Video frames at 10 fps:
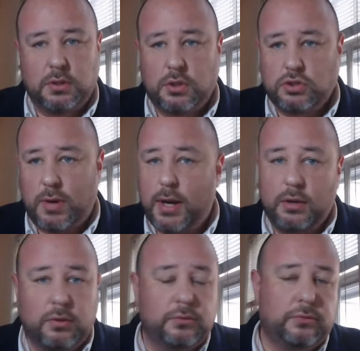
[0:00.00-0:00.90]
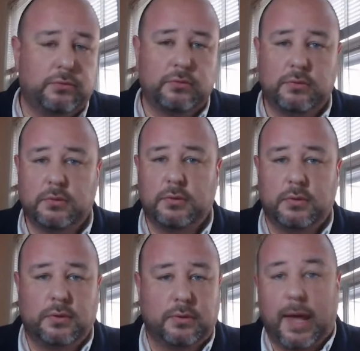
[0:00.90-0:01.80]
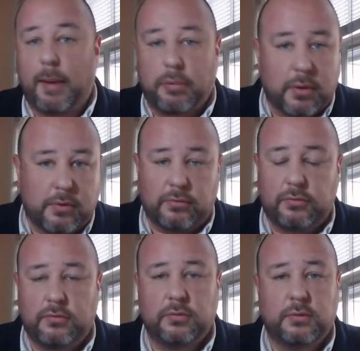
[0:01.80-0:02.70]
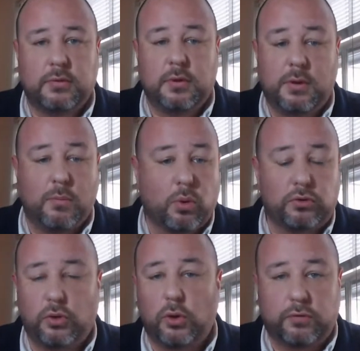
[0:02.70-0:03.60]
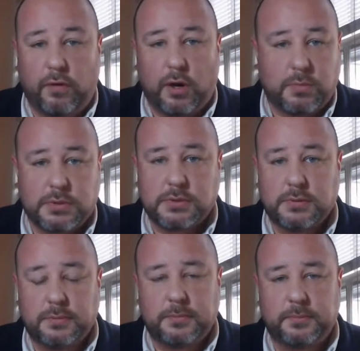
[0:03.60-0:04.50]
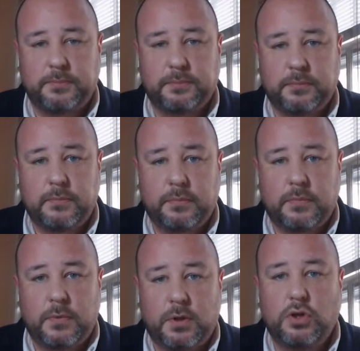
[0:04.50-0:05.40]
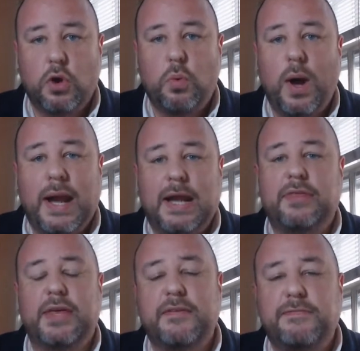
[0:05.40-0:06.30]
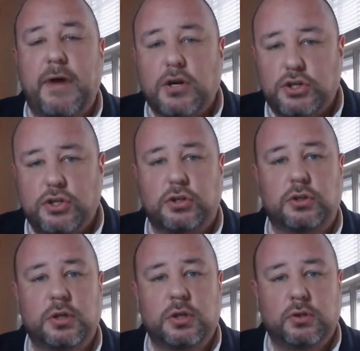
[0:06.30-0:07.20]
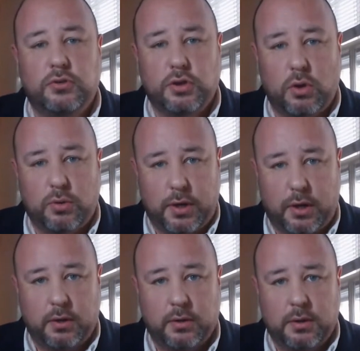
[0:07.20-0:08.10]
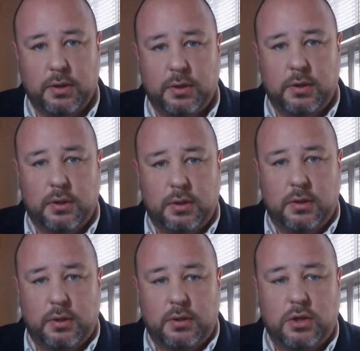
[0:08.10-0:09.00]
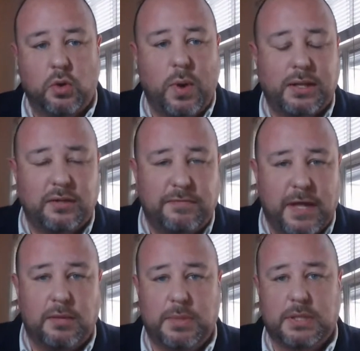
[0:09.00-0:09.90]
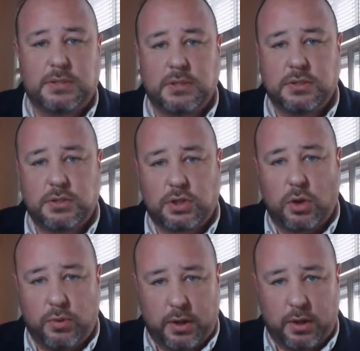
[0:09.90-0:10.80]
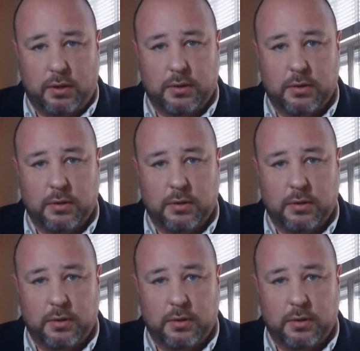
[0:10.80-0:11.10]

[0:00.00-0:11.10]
Trails, labyrinths, more solar farms. You don't want anything functional to go there. You don't want development to go there.